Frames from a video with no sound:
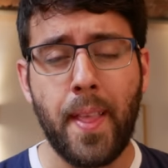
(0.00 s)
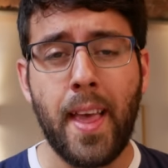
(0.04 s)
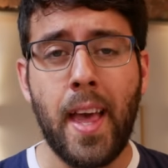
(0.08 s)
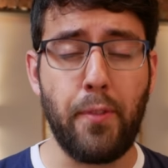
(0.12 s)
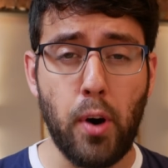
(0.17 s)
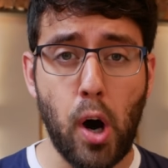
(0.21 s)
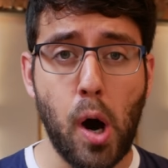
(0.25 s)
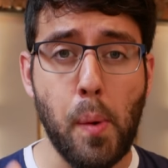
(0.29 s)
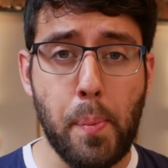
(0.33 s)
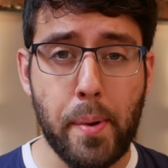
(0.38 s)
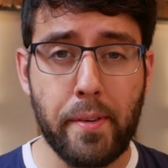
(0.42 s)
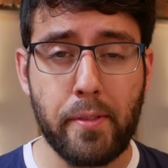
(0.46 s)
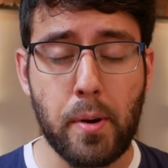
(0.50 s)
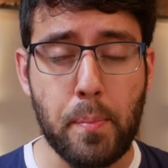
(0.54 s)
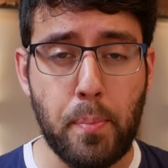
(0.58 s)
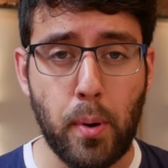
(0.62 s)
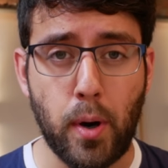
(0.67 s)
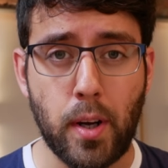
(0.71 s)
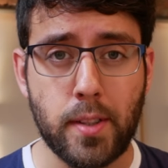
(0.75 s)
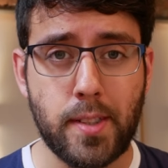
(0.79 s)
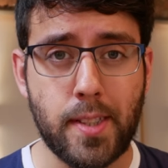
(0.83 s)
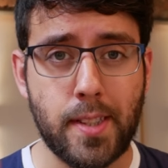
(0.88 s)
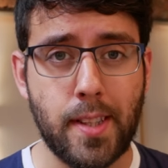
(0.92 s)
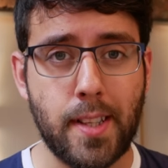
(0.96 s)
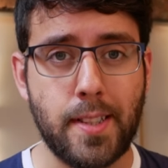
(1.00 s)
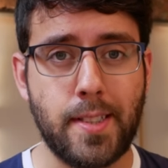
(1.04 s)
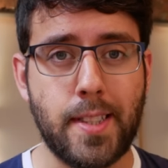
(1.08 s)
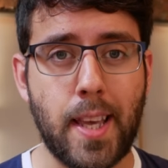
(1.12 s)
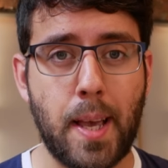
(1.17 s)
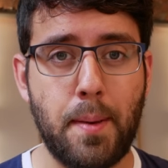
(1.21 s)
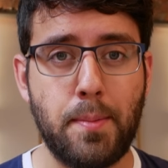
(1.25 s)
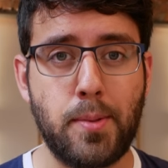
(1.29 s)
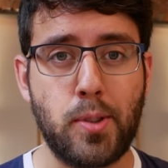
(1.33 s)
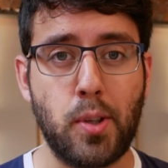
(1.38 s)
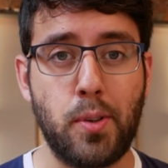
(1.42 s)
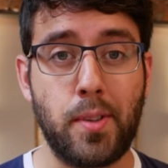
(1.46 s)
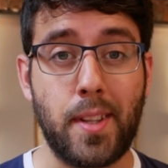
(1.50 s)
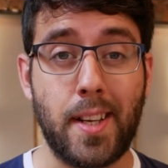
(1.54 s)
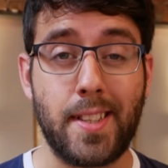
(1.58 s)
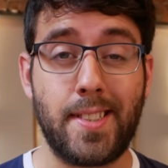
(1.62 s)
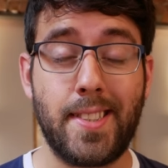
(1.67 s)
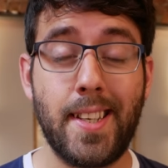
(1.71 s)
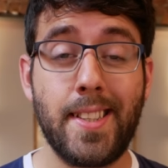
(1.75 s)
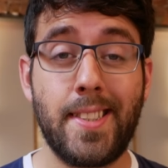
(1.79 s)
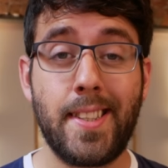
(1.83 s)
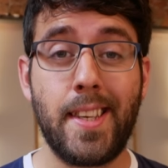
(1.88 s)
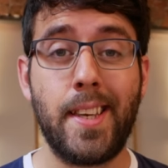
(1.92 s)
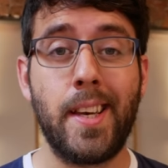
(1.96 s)
have all been reporting the same story that
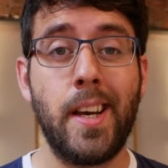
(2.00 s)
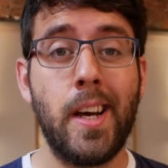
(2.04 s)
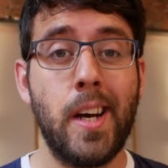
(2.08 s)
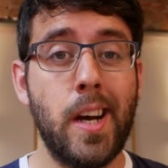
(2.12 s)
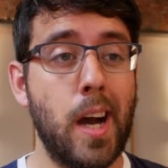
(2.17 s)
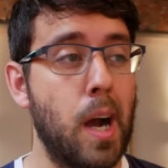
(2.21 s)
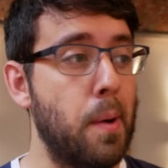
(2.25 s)
City